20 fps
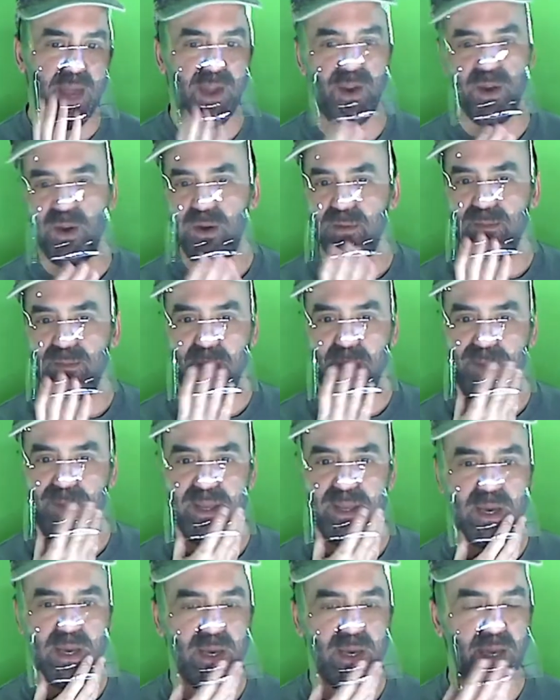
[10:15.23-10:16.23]
don't know, maybe
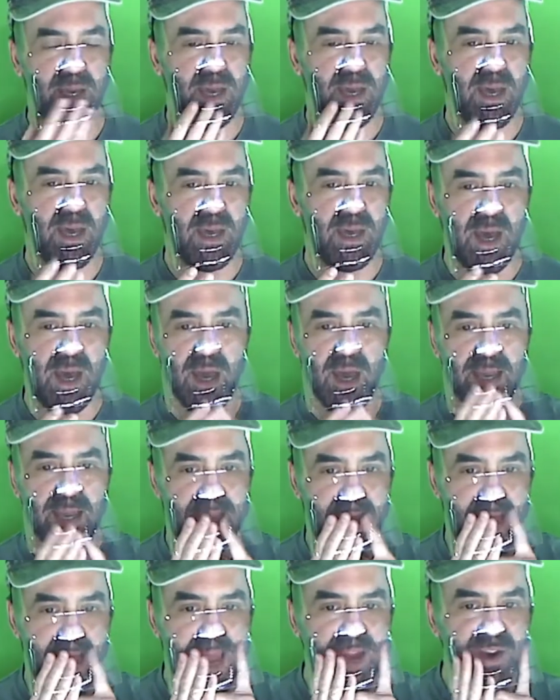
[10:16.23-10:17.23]
a
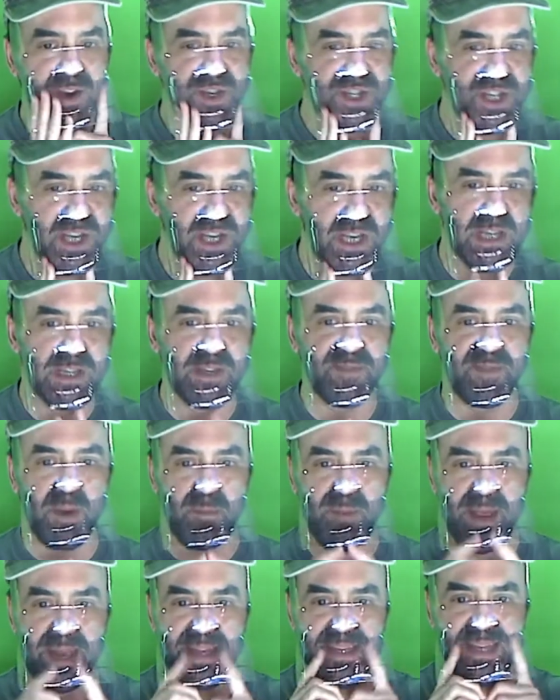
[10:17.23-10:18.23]
handkerchief, a
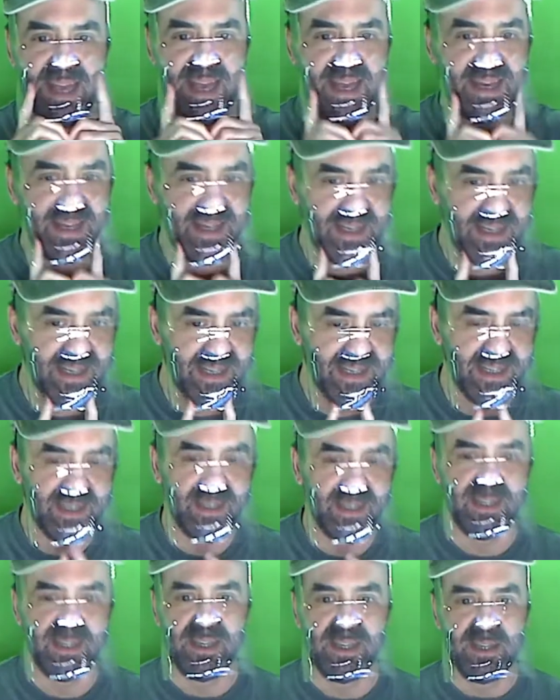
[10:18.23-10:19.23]
bandana,
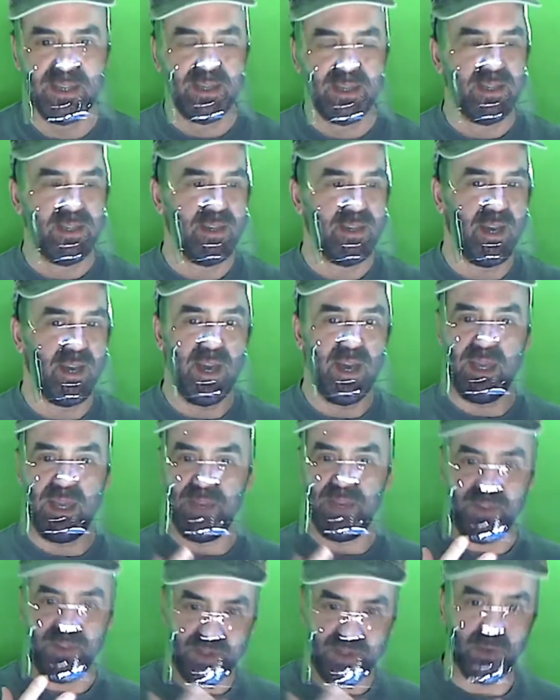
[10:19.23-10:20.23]

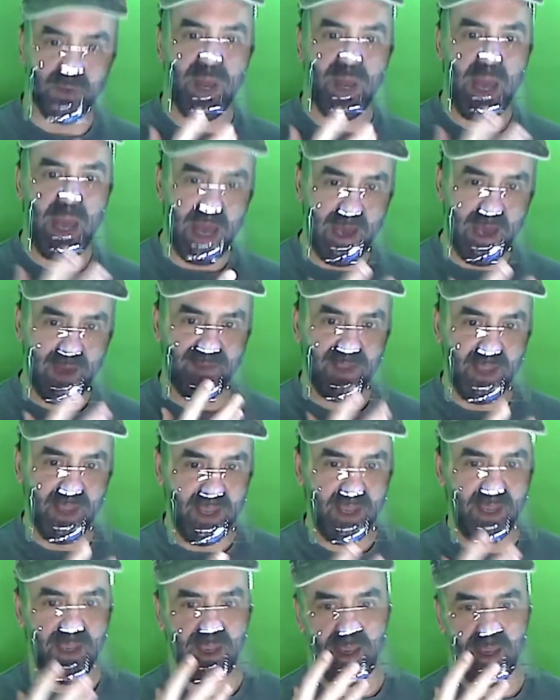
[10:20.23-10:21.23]
if you don't have a